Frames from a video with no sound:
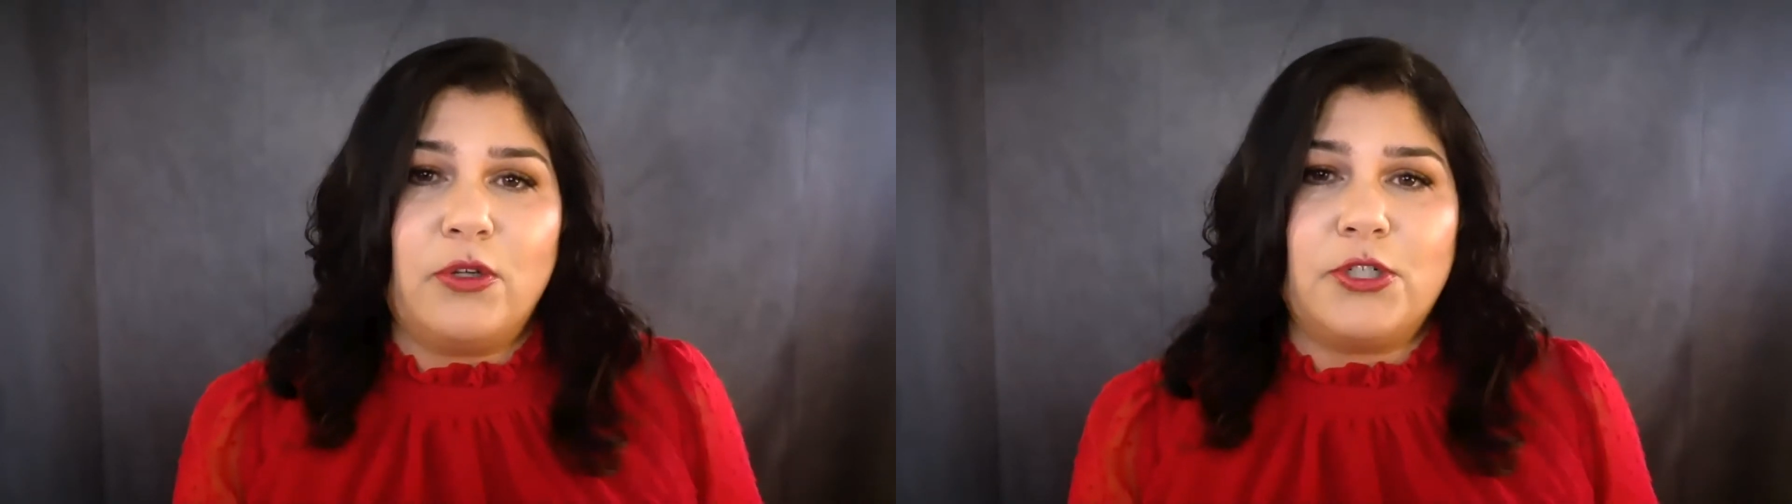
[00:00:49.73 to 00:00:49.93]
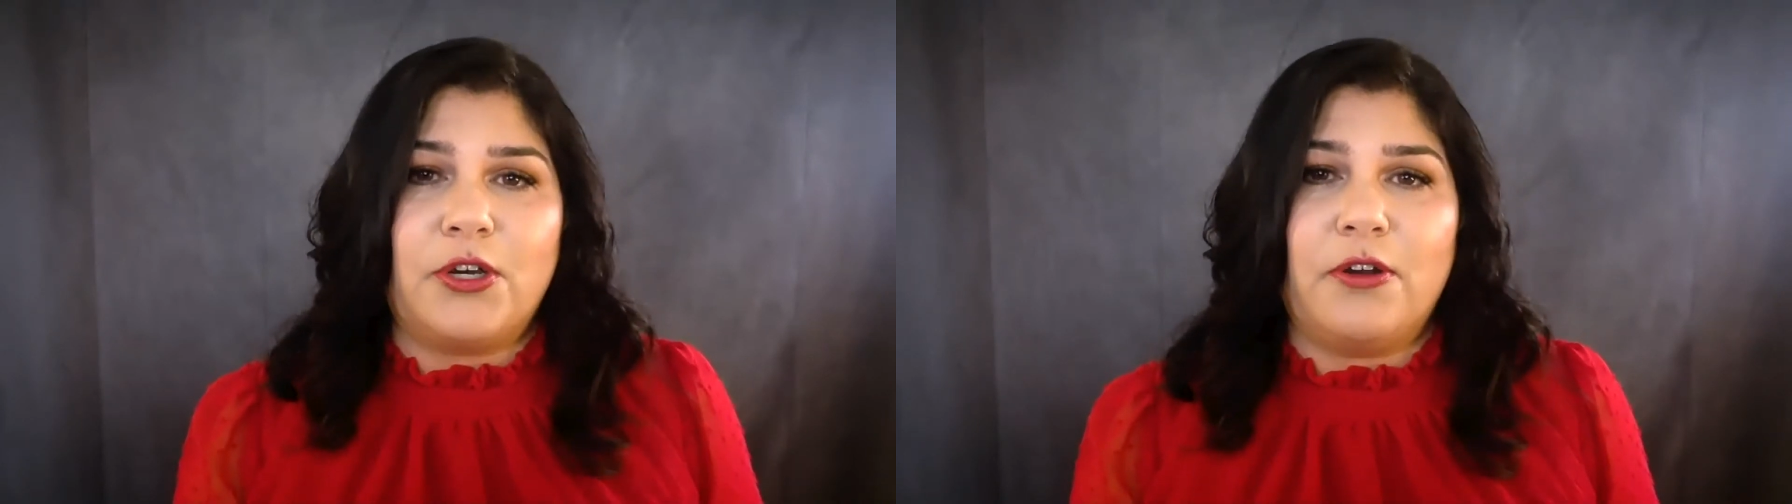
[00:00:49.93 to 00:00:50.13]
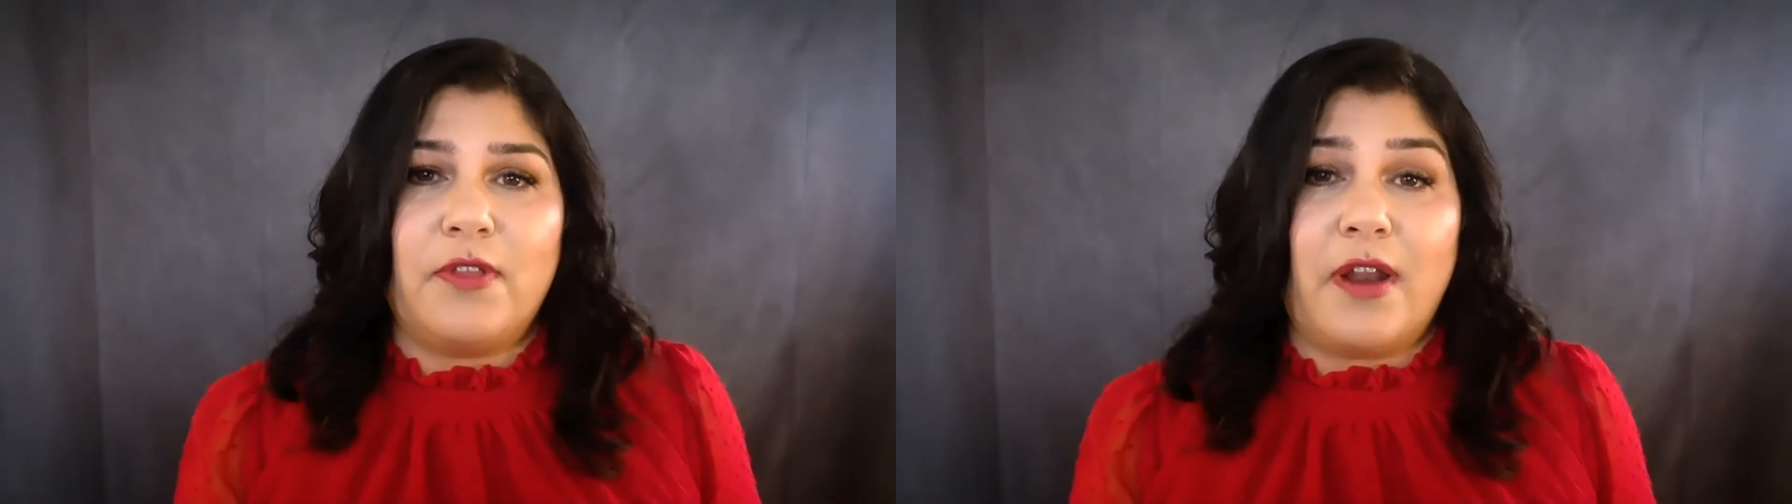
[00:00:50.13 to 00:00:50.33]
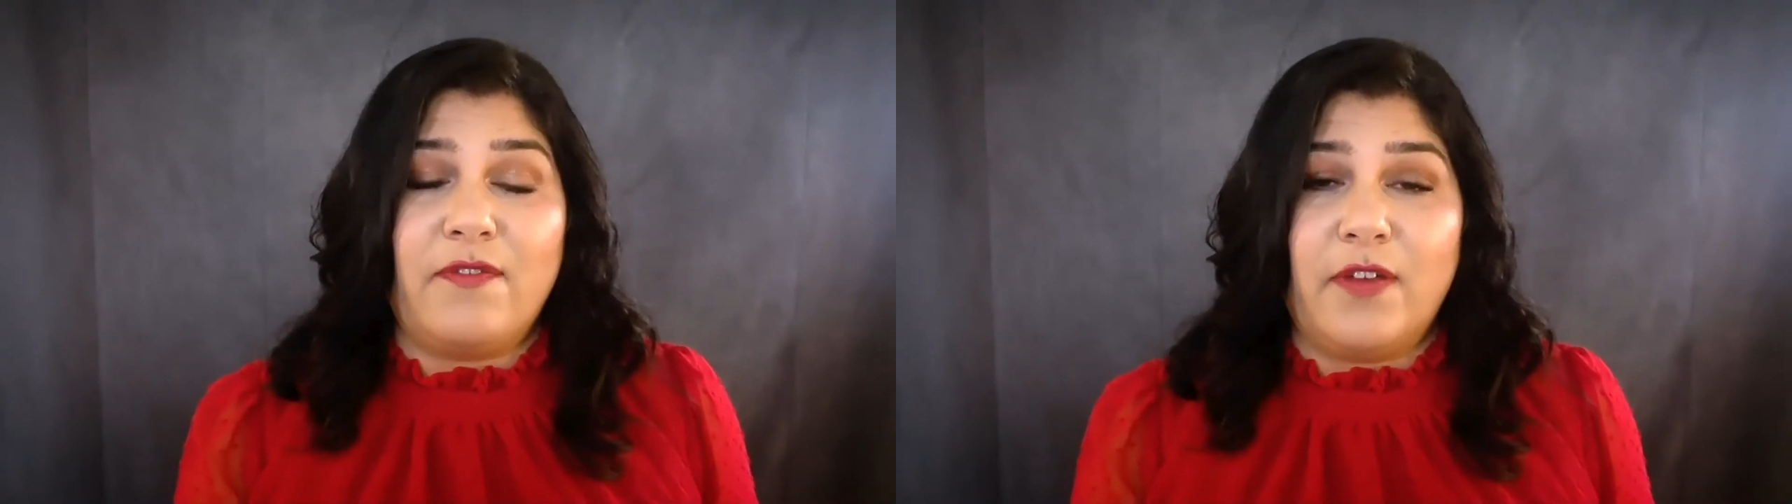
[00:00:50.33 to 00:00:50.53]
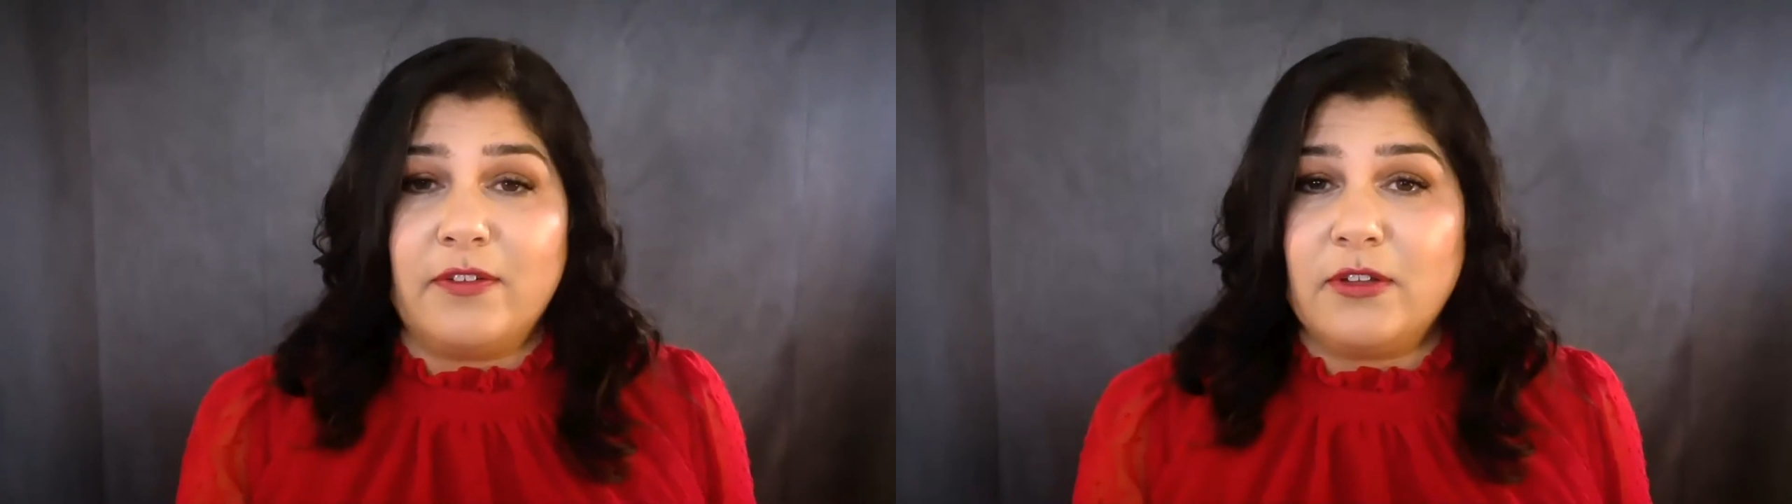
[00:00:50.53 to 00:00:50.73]
her that I
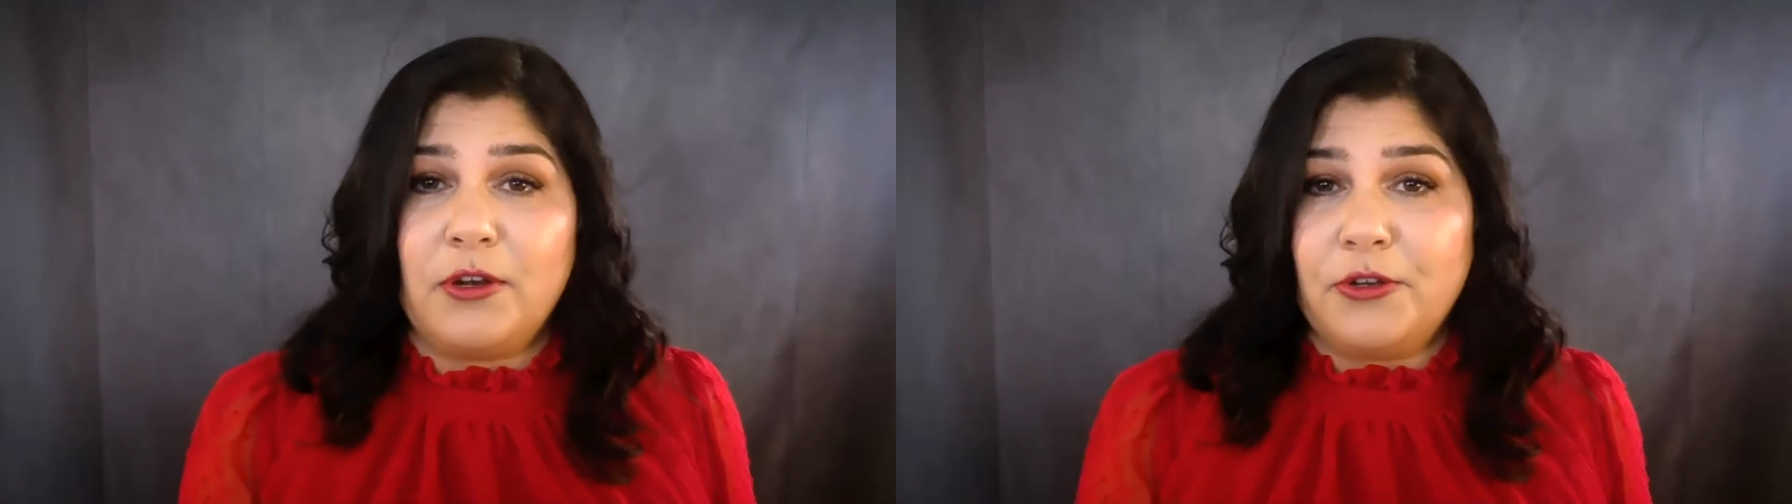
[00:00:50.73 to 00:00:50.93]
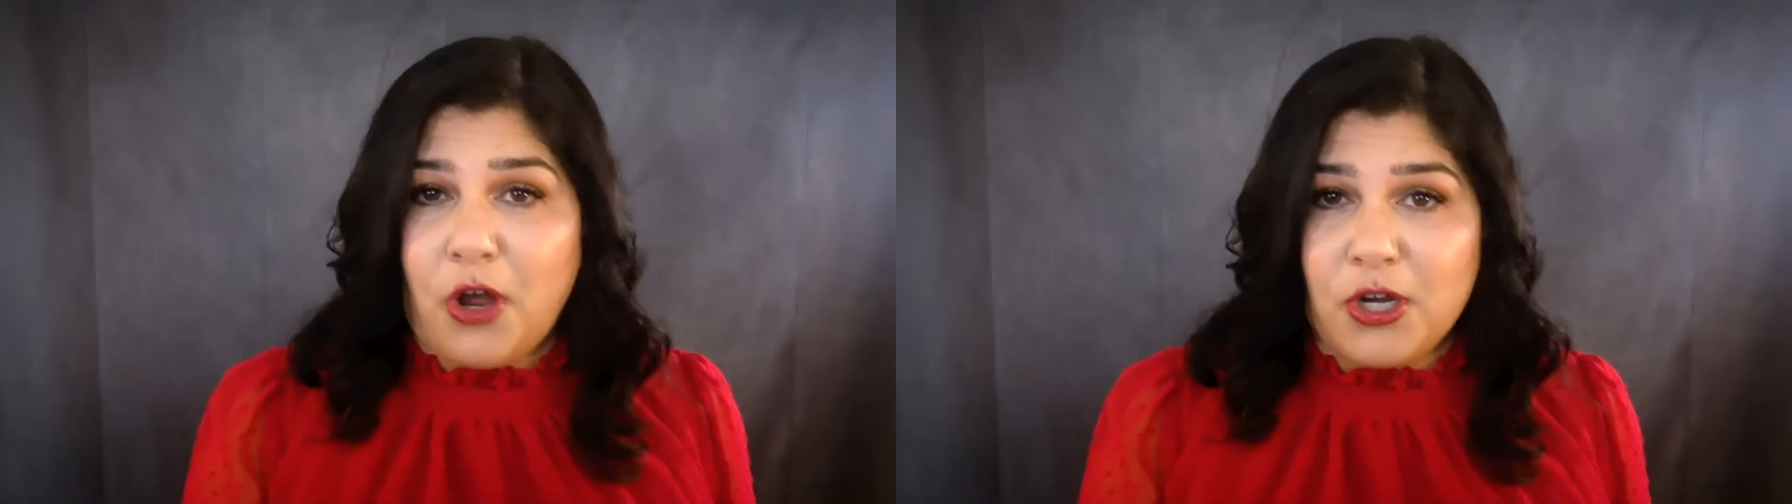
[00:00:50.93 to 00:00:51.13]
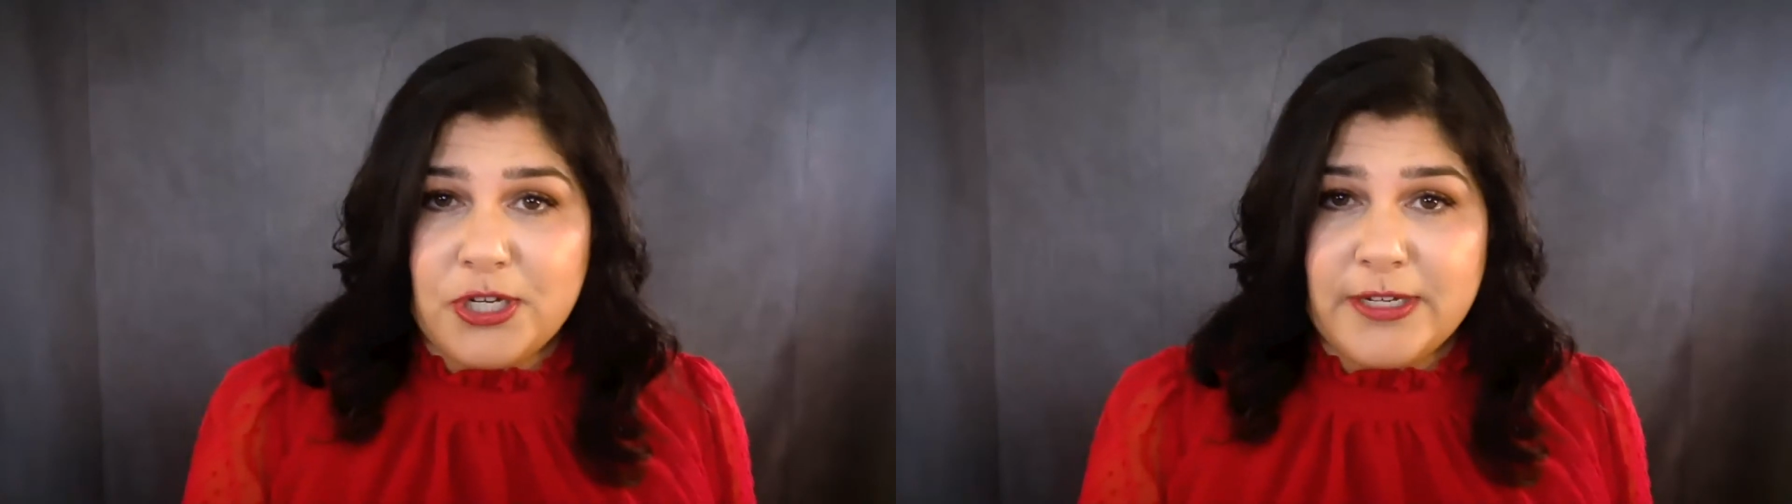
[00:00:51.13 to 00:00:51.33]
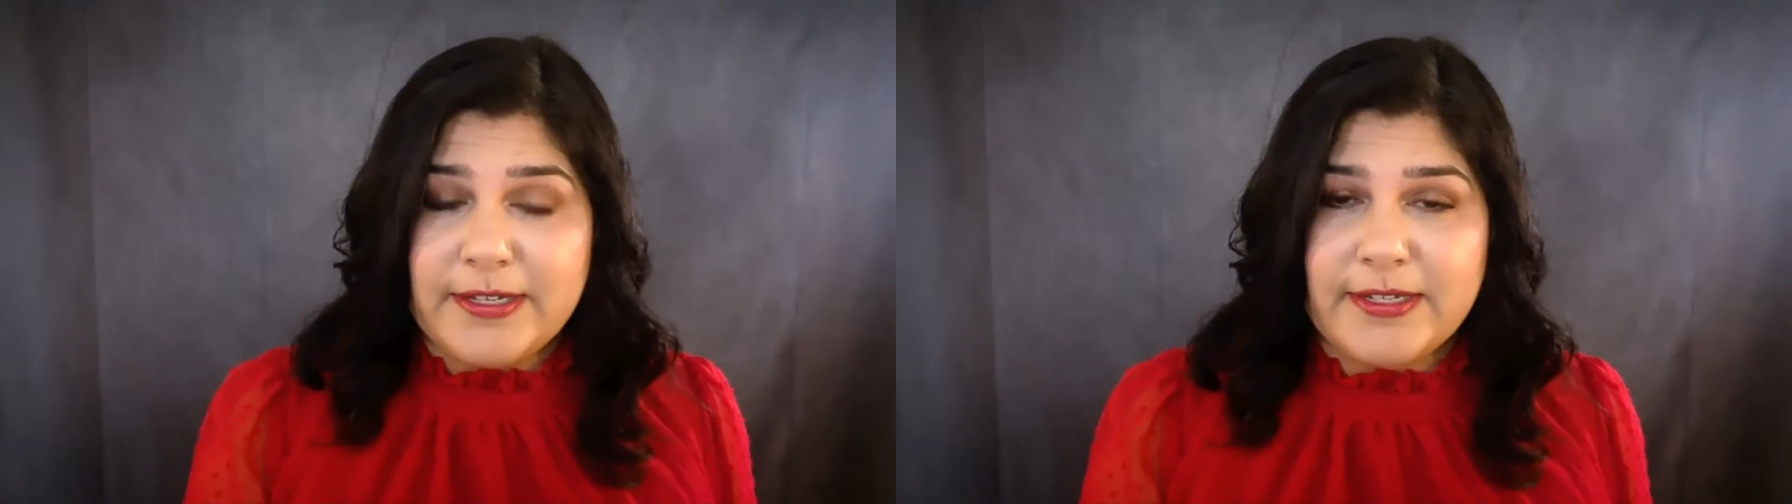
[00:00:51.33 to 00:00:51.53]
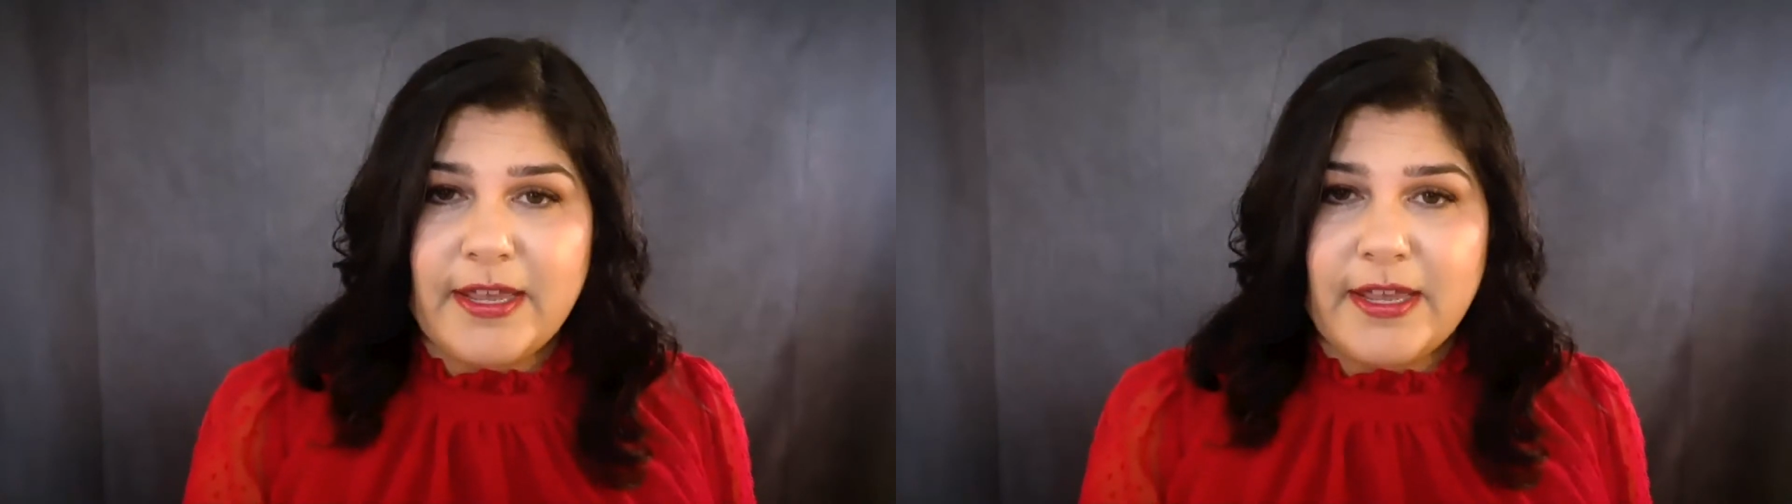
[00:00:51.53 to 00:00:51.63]
felt a little nauseous